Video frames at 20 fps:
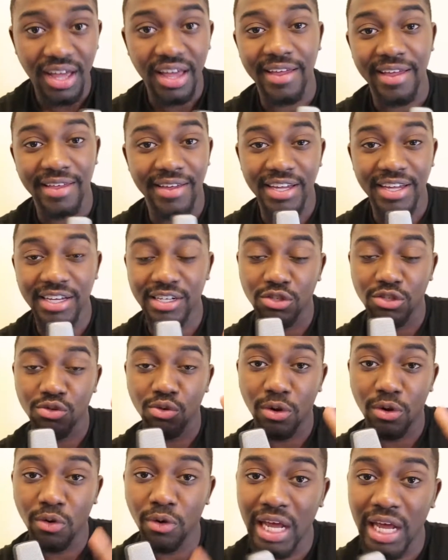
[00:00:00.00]
and you're
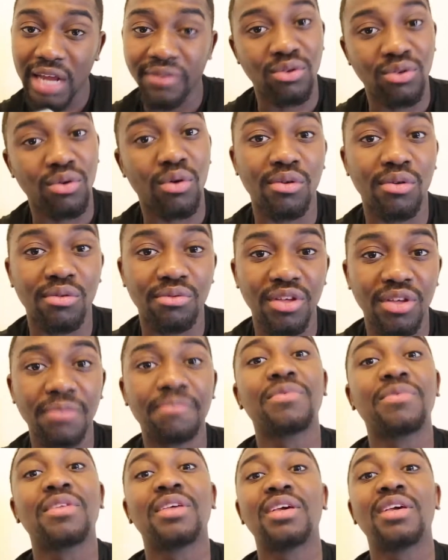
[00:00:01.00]
into low light photography,
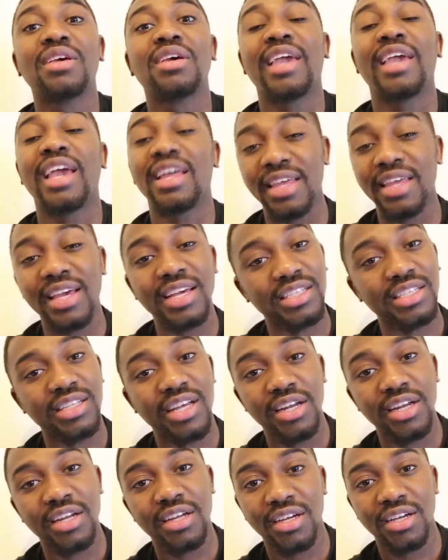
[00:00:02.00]
get the
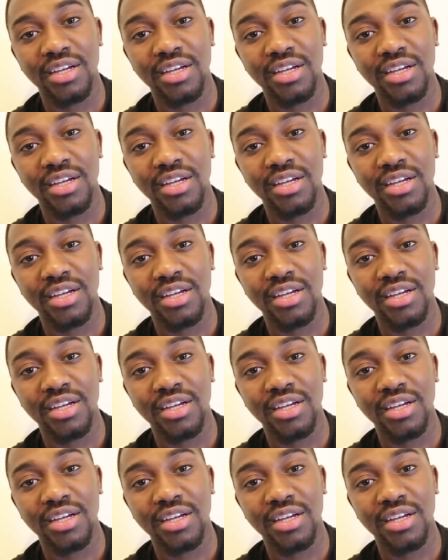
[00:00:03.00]
S9.